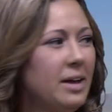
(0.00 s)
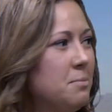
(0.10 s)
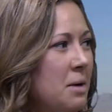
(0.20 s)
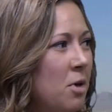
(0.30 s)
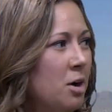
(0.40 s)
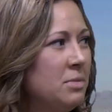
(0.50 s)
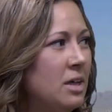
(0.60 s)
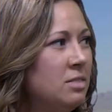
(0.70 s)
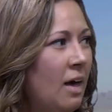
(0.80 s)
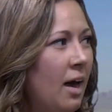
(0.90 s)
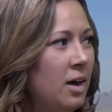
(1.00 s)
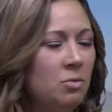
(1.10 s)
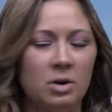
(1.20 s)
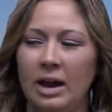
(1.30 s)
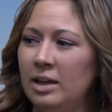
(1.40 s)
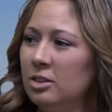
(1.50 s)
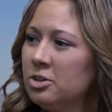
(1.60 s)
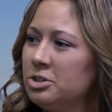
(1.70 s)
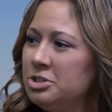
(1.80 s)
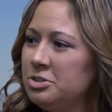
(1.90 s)
like my mom in that when I'm
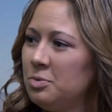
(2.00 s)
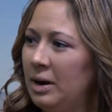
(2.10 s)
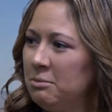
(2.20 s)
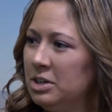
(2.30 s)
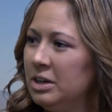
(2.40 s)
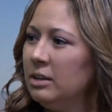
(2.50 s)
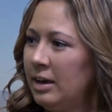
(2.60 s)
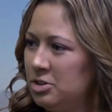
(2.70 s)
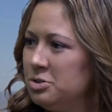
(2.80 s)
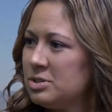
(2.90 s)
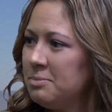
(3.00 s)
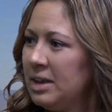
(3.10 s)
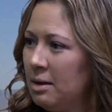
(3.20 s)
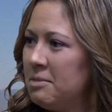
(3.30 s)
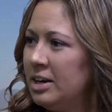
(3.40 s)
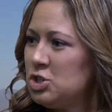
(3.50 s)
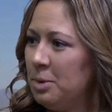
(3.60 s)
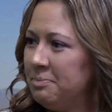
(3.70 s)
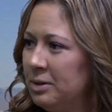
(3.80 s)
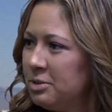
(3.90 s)
going to like do something, I'm going to
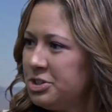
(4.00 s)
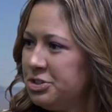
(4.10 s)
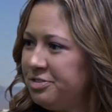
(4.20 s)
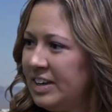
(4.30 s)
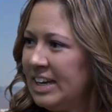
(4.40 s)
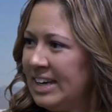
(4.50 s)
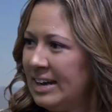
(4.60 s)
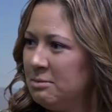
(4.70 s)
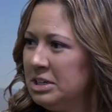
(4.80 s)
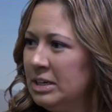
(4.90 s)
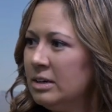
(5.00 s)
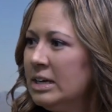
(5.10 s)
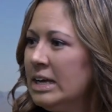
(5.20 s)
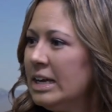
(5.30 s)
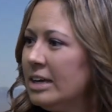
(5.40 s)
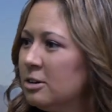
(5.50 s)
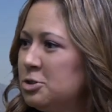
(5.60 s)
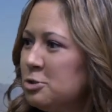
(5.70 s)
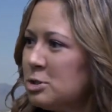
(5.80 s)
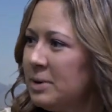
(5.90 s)
jump in with 2 feet and I'm going to
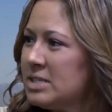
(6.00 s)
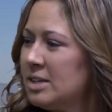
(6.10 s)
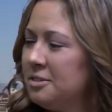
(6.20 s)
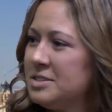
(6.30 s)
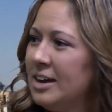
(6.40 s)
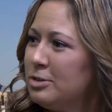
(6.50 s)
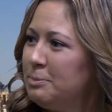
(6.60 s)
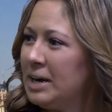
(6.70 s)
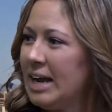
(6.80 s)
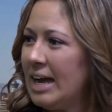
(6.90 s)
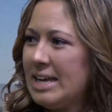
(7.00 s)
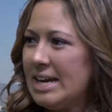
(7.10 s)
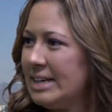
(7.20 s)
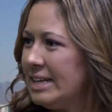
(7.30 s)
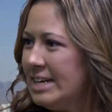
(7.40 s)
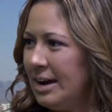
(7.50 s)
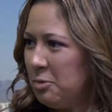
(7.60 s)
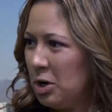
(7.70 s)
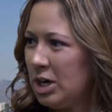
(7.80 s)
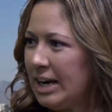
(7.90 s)
introduce myself to everybody I can and
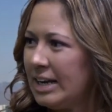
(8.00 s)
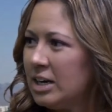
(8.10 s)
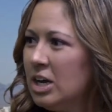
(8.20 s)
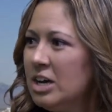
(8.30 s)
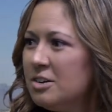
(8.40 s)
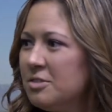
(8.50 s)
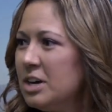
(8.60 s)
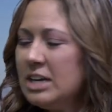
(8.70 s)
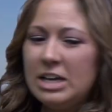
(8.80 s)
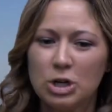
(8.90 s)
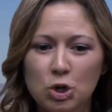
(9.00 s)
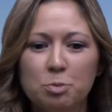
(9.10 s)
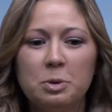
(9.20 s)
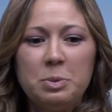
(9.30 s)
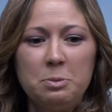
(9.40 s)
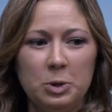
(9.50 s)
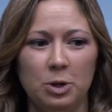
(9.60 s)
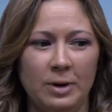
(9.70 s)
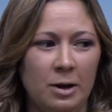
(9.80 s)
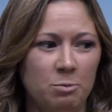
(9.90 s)
network and get a group of people
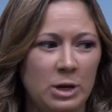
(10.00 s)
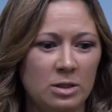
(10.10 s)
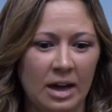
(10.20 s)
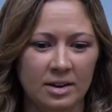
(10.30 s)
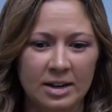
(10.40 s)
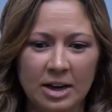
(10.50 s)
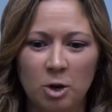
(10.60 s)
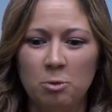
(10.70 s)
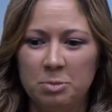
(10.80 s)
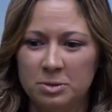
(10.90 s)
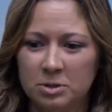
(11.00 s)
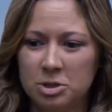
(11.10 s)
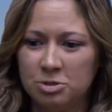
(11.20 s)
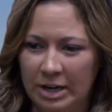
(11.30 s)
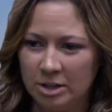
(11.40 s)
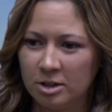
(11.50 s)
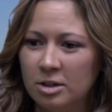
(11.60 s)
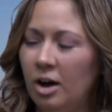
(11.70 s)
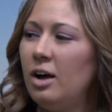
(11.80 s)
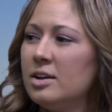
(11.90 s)
around me that can help the greater
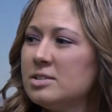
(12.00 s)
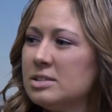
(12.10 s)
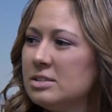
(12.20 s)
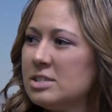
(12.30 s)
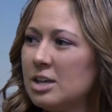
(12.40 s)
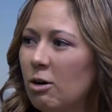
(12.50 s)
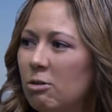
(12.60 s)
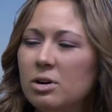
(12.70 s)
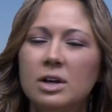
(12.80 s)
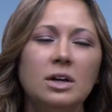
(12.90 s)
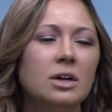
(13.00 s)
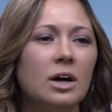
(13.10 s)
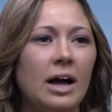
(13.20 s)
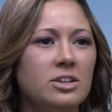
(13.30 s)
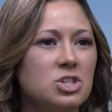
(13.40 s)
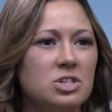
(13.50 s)
cause. And so I